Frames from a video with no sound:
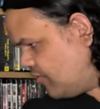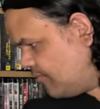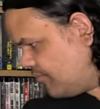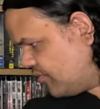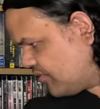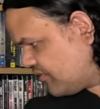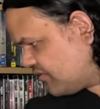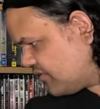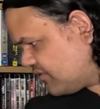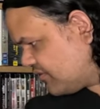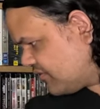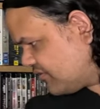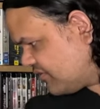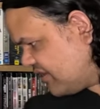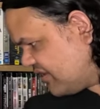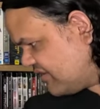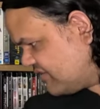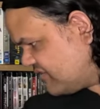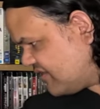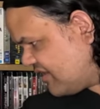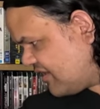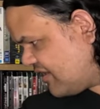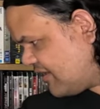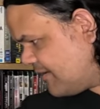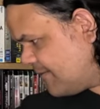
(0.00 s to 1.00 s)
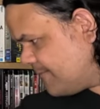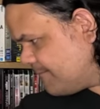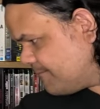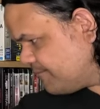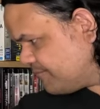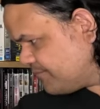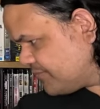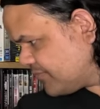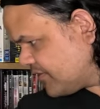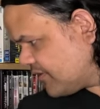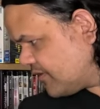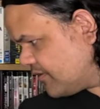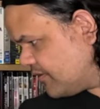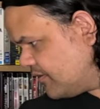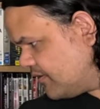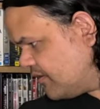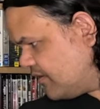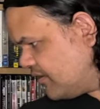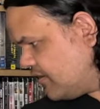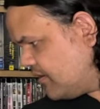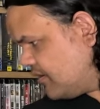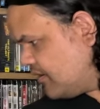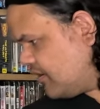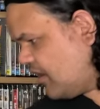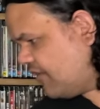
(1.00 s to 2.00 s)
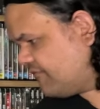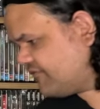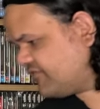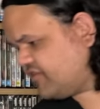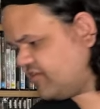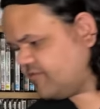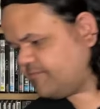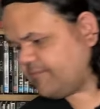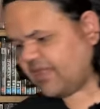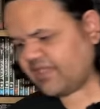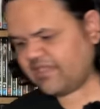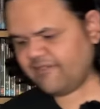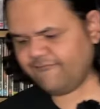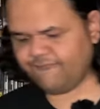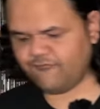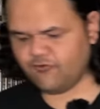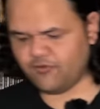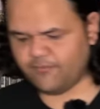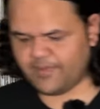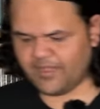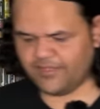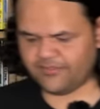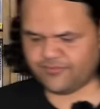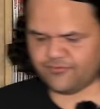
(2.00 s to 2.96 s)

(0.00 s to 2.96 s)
steelbook things here. Obviously it's back in four